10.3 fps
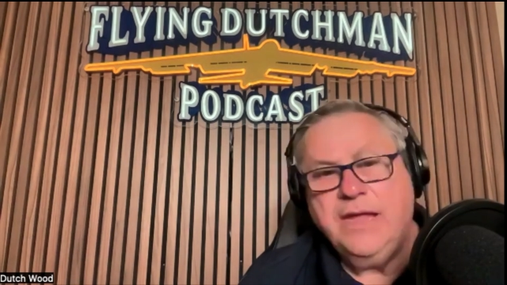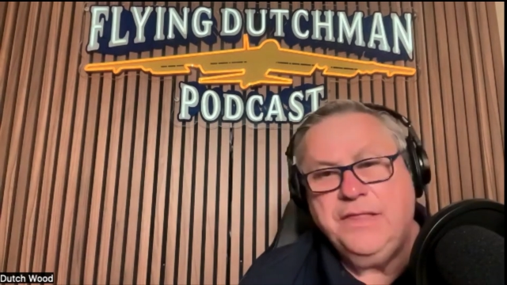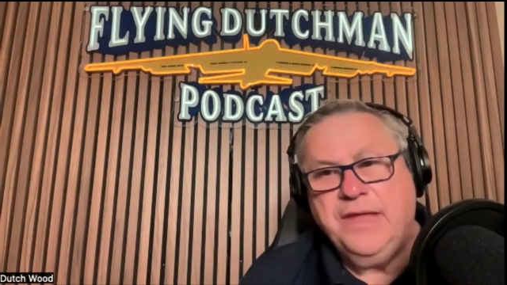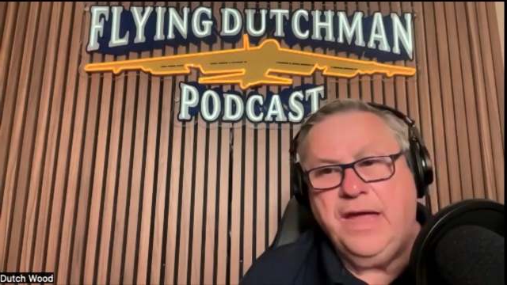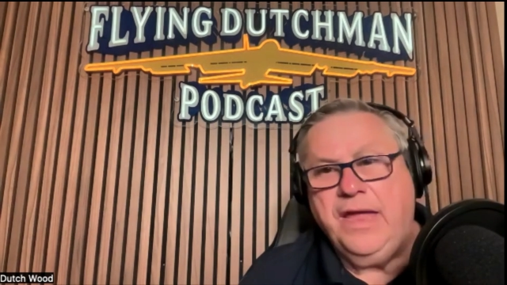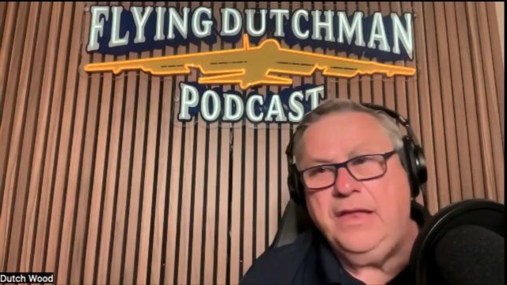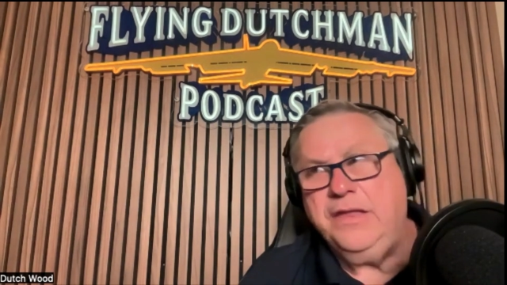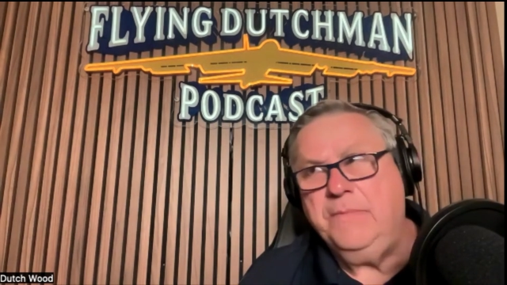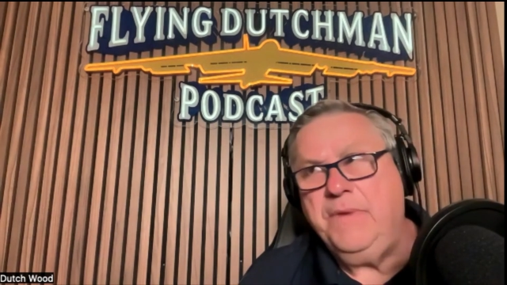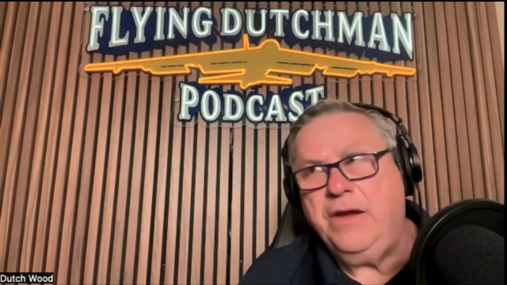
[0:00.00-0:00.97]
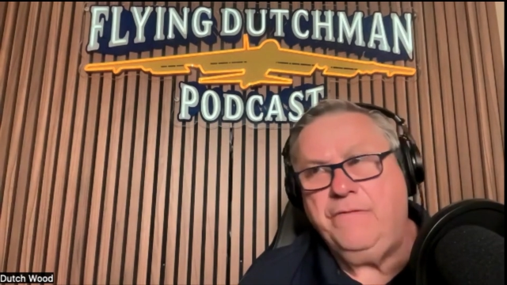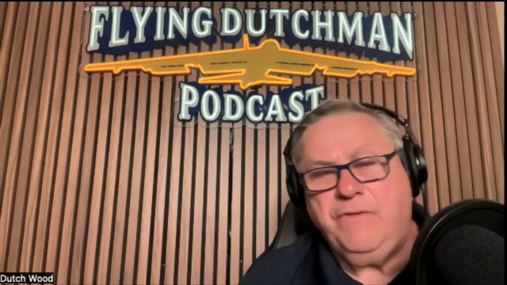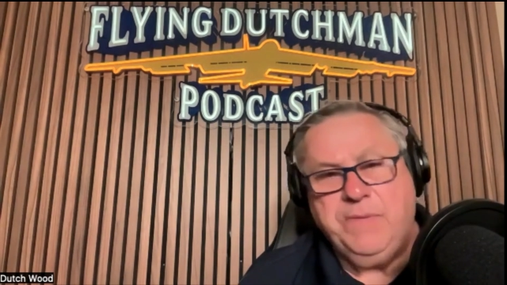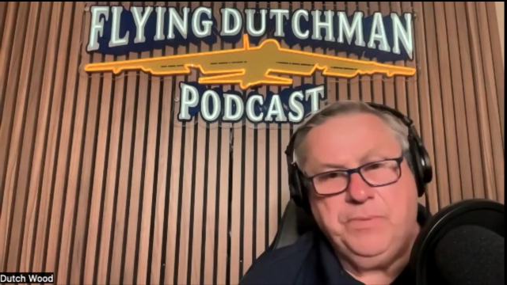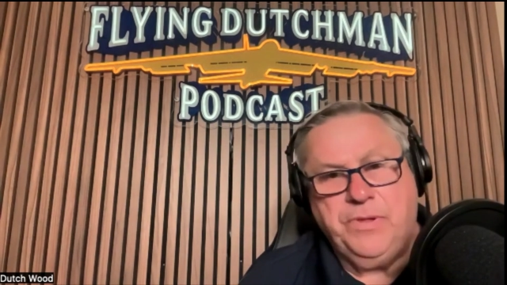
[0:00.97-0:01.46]
the amount of
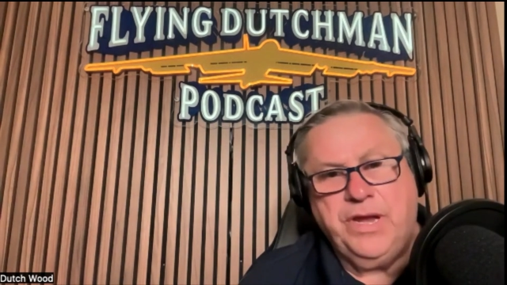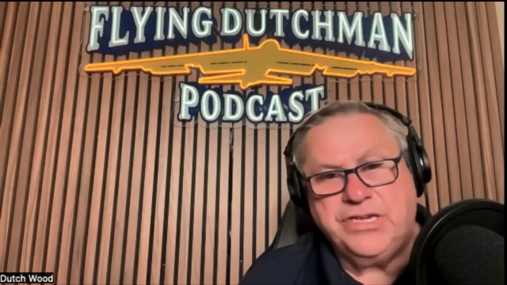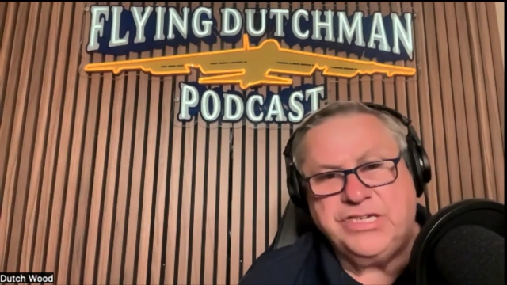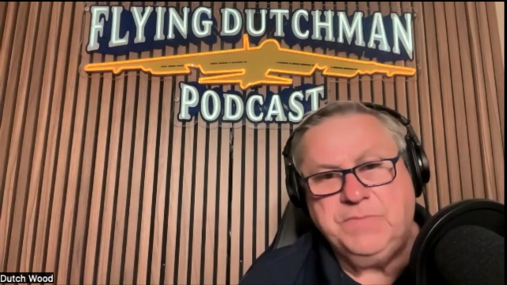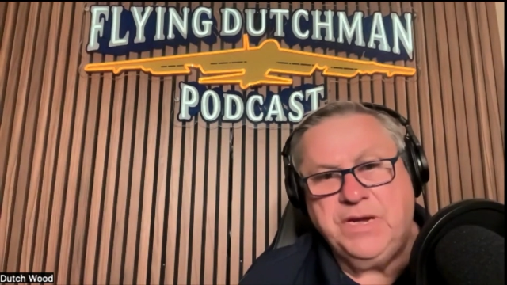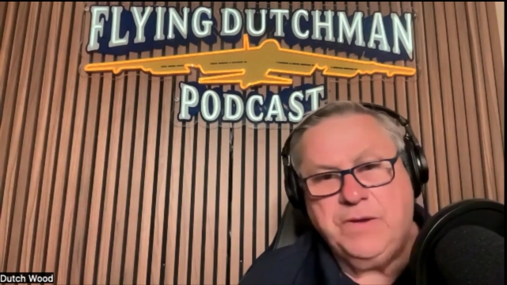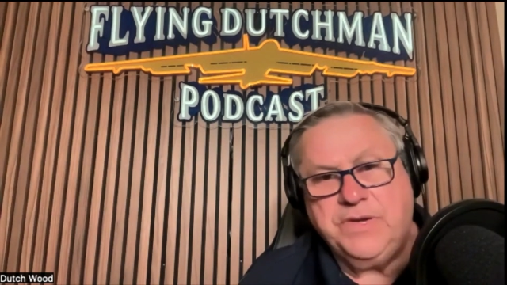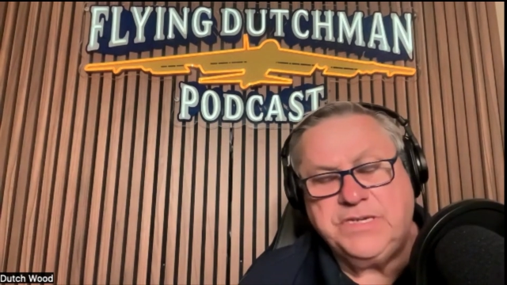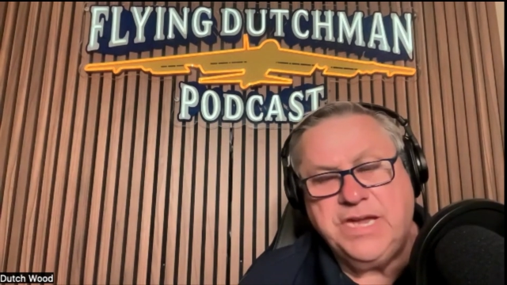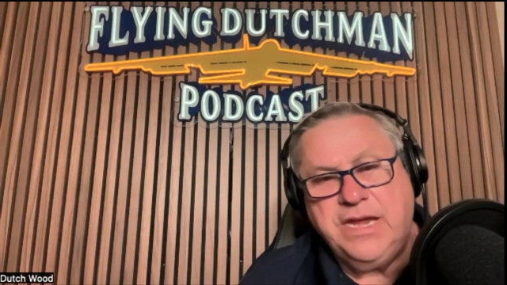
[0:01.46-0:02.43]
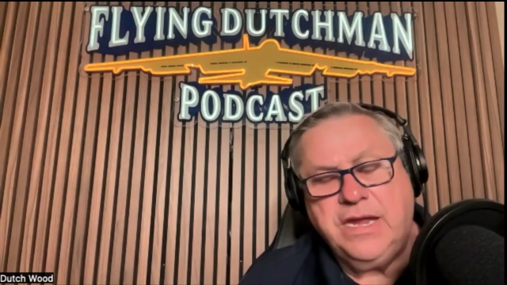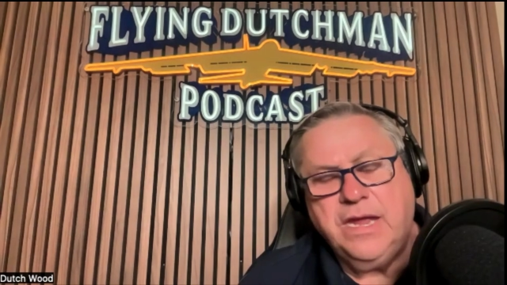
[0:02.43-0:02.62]
replenishment it would take.